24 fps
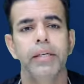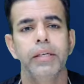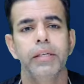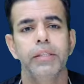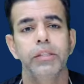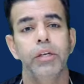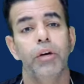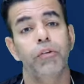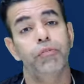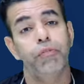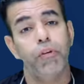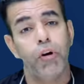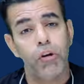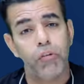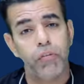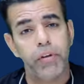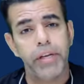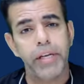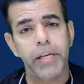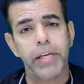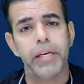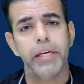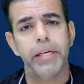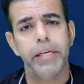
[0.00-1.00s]
Now,
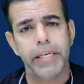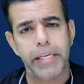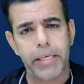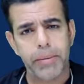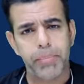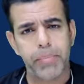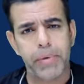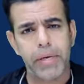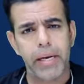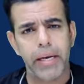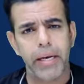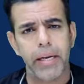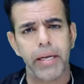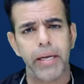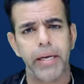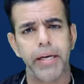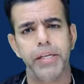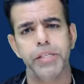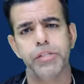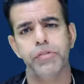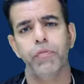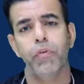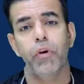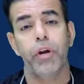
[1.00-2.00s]
following deep cleaning, it
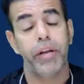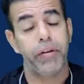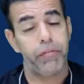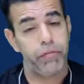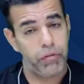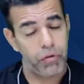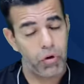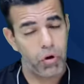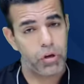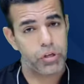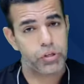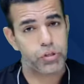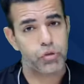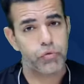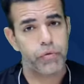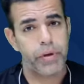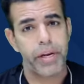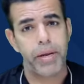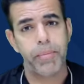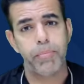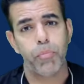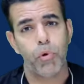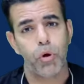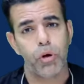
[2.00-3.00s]
is also
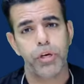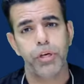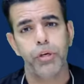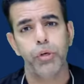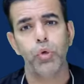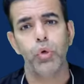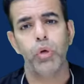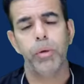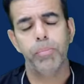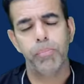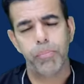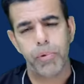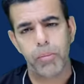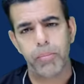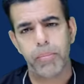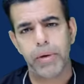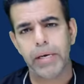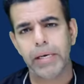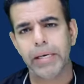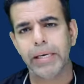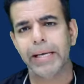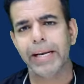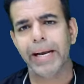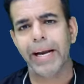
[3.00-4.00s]
very important to
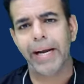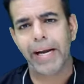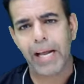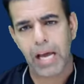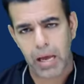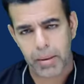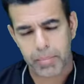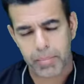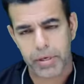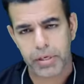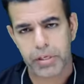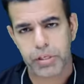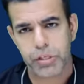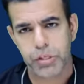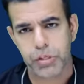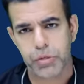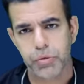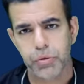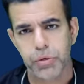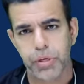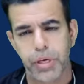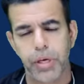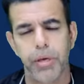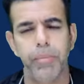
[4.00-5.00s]
implement great habits
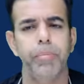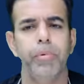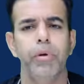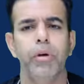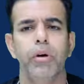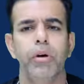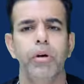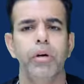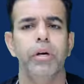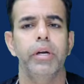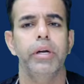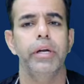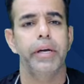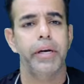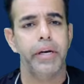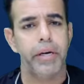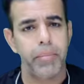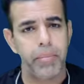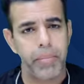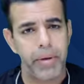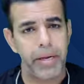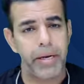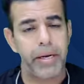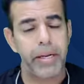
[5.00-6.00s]
to keep your
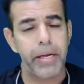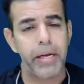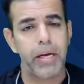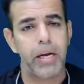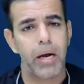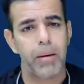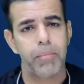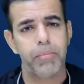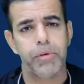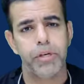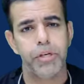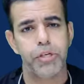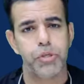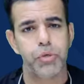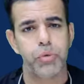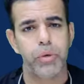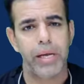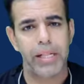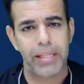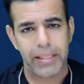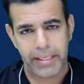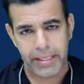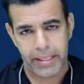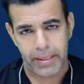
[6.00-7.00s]
remaining gum tissue
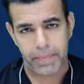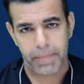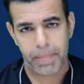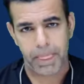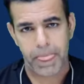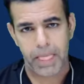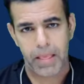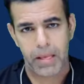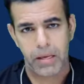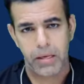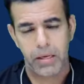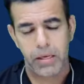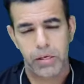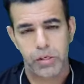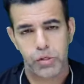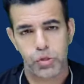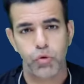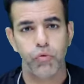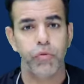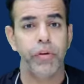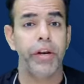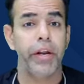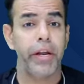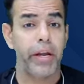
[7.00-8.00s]
healthy.
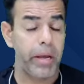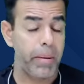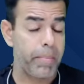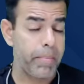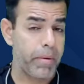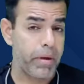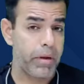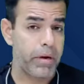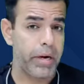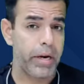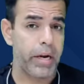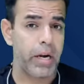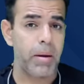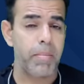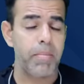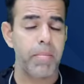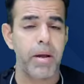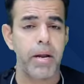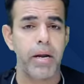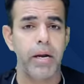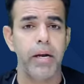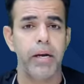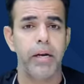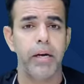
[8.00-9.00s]
So we
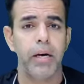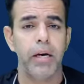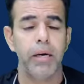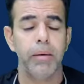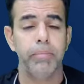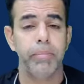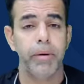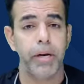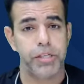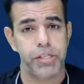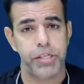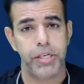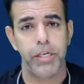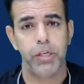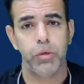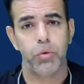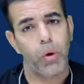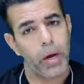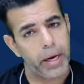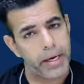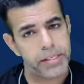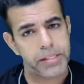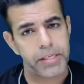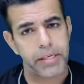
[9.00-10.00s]
recommend brushing
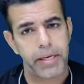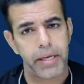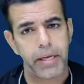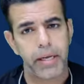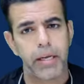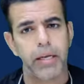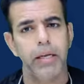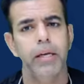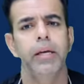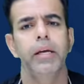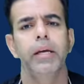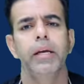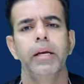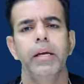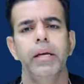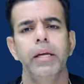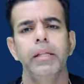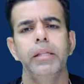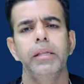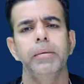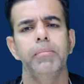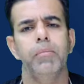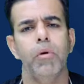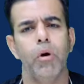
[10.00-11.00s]
twice a day
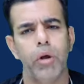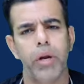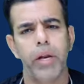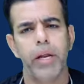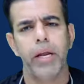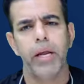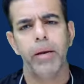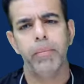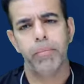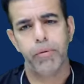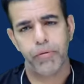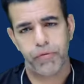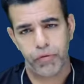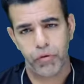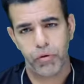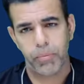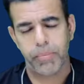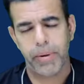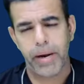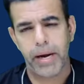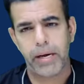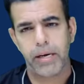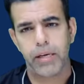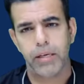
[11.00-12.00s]
in the morning and before
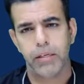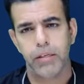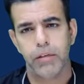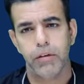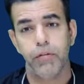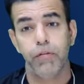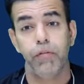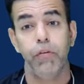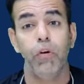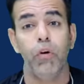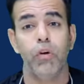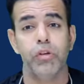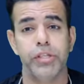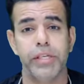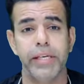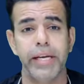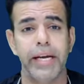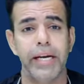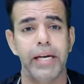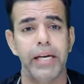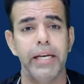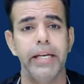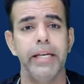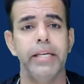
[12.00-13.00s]
bed, flossing
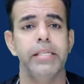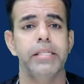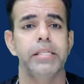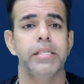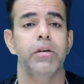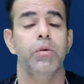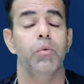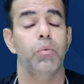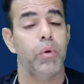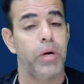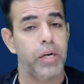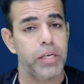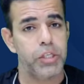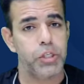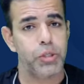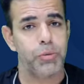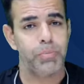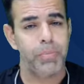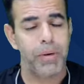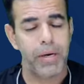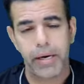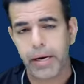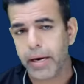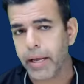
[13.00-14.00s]
at least once
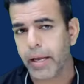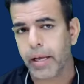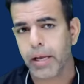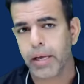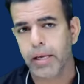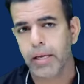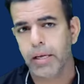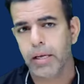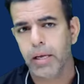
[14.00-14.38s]
per day,